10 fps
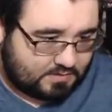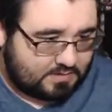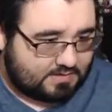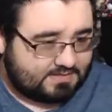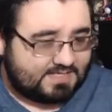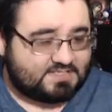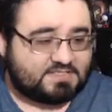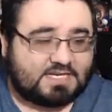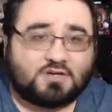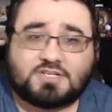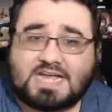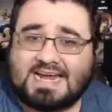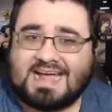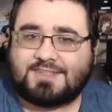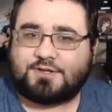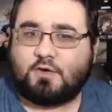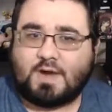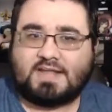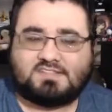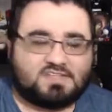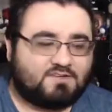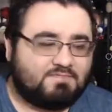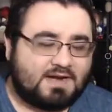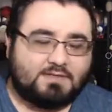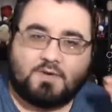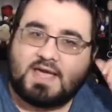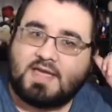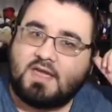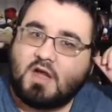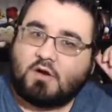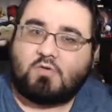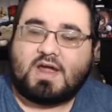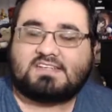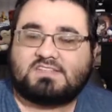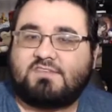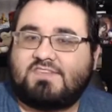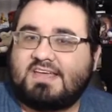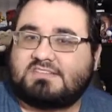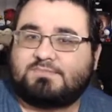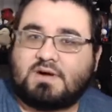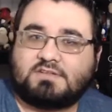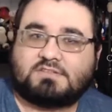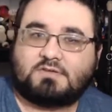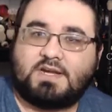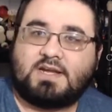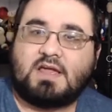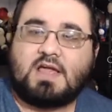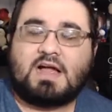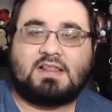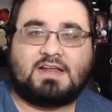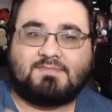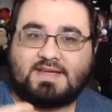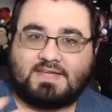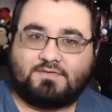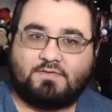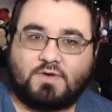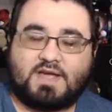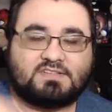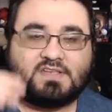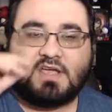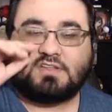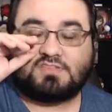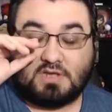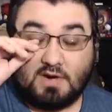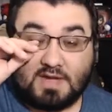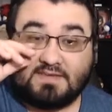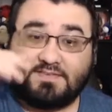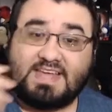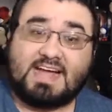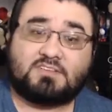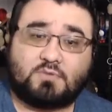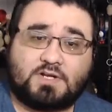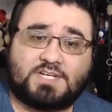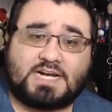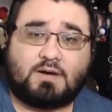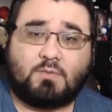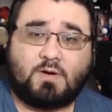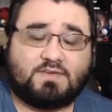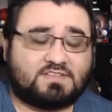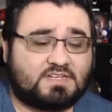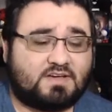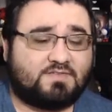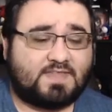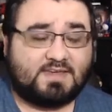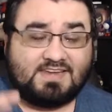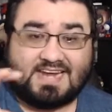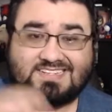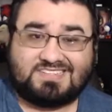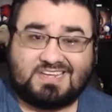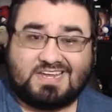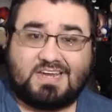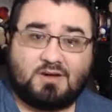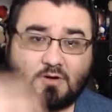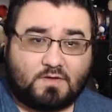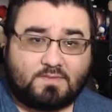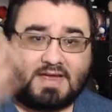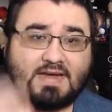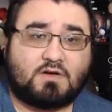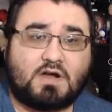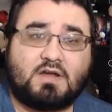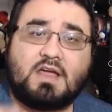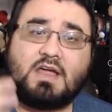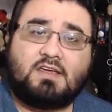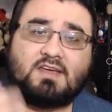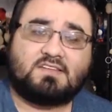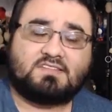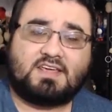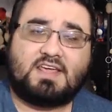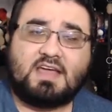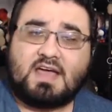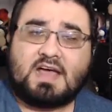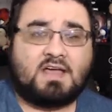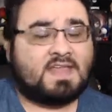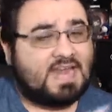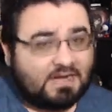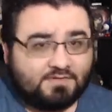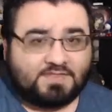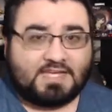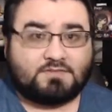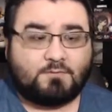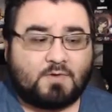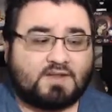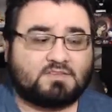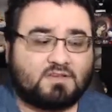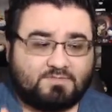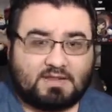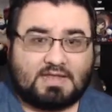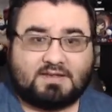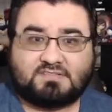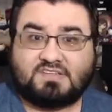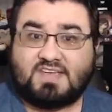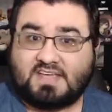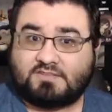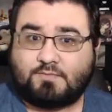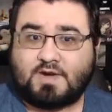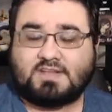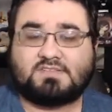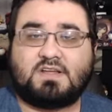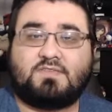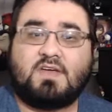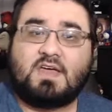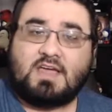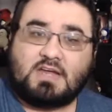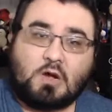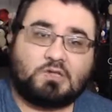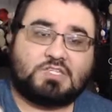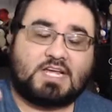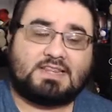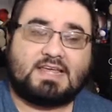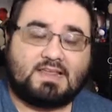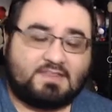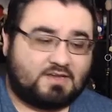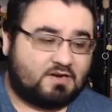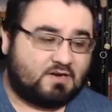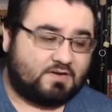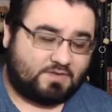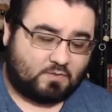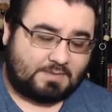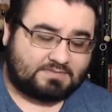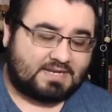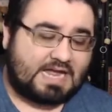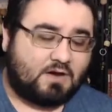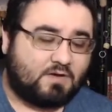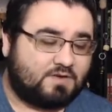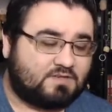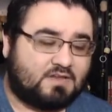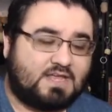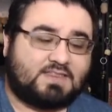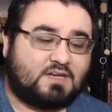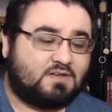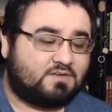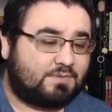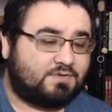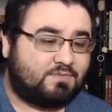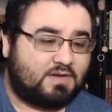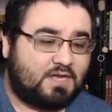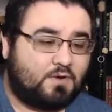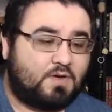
These stickers I got through Right Stuff, by the way. Right Stuff is sponsoring a lot of my giveaways, so if you guys want to check out more of the stuff that you guys see here or in the background, you can see not everything is from Right Stuff, but a lot of stuff is from Right Stuff. Go check their website out. There's a link there in the description below.